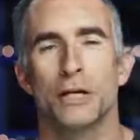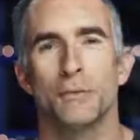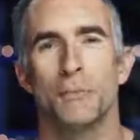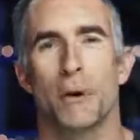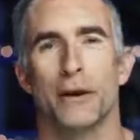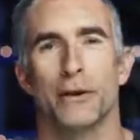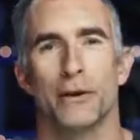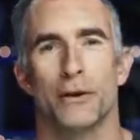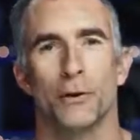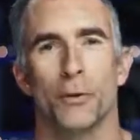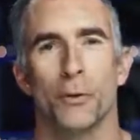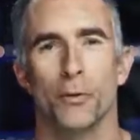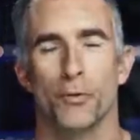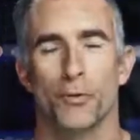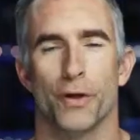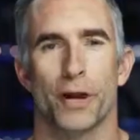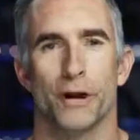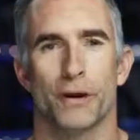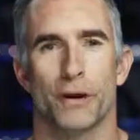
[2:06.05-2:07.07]
you might not
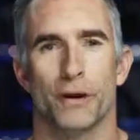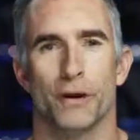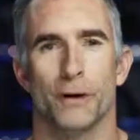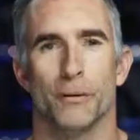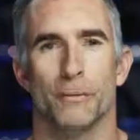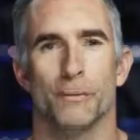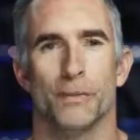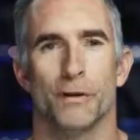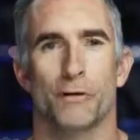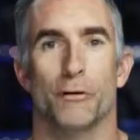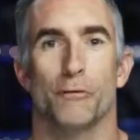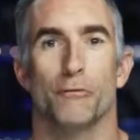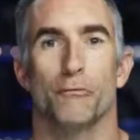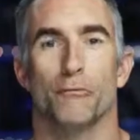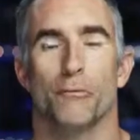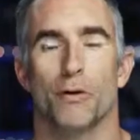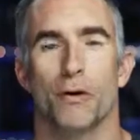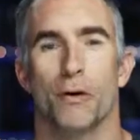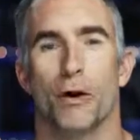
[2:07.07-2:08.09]
know that there
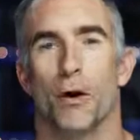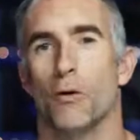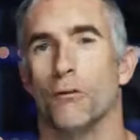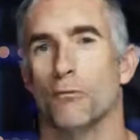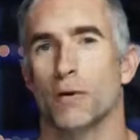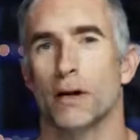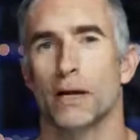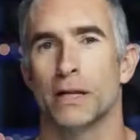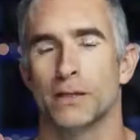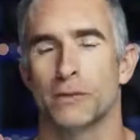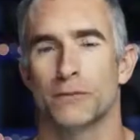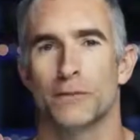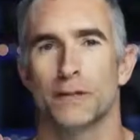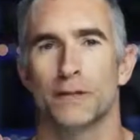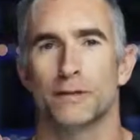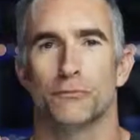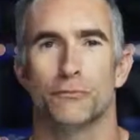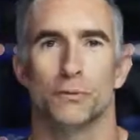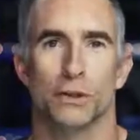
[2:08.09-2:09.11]
are a whole range of
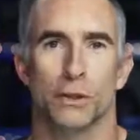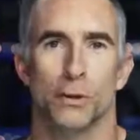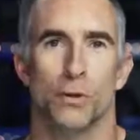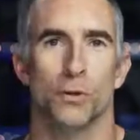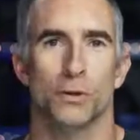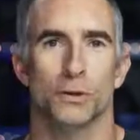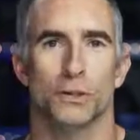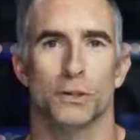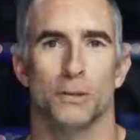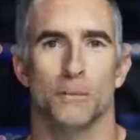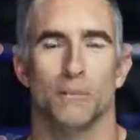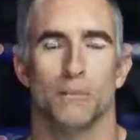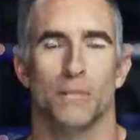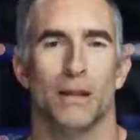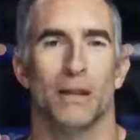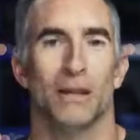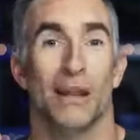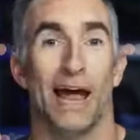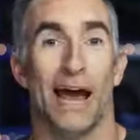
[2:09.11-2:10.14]
these really awesome
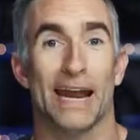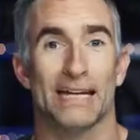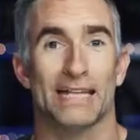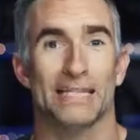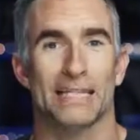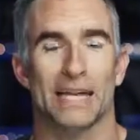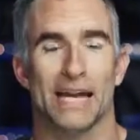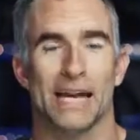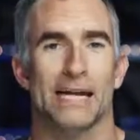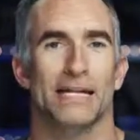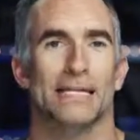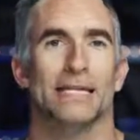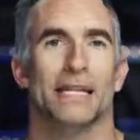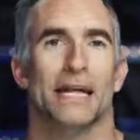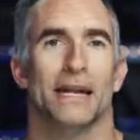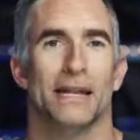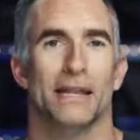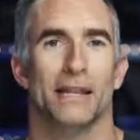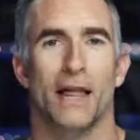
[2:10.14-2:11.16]
lighting stands
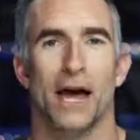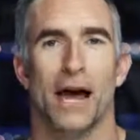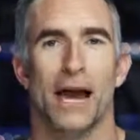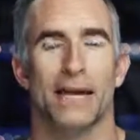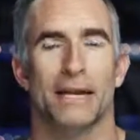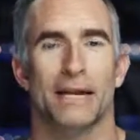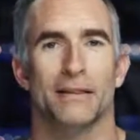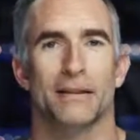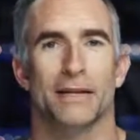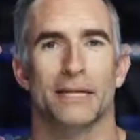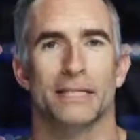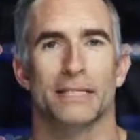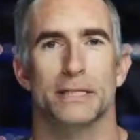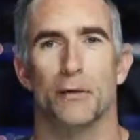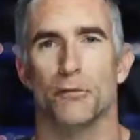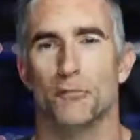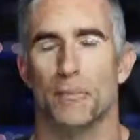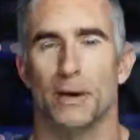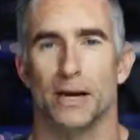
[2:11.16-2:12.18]
that are light, that are
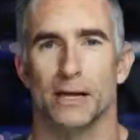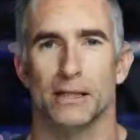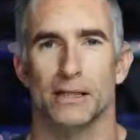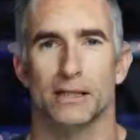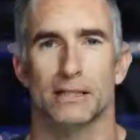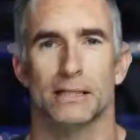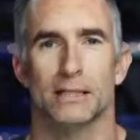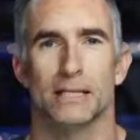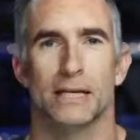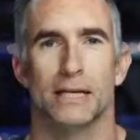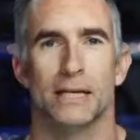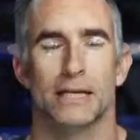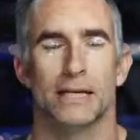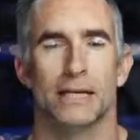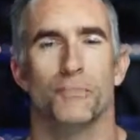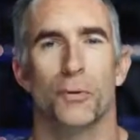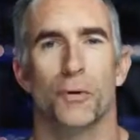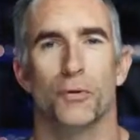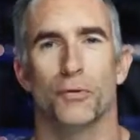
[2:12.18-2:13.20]
self-balanced,
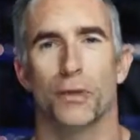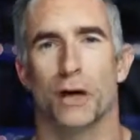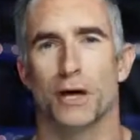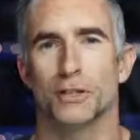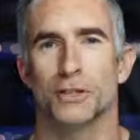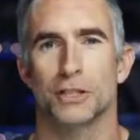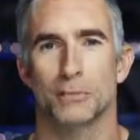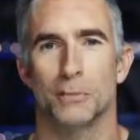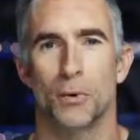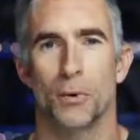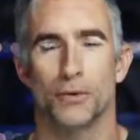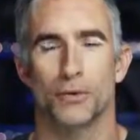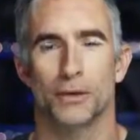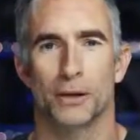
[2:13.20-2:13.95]
both large and small.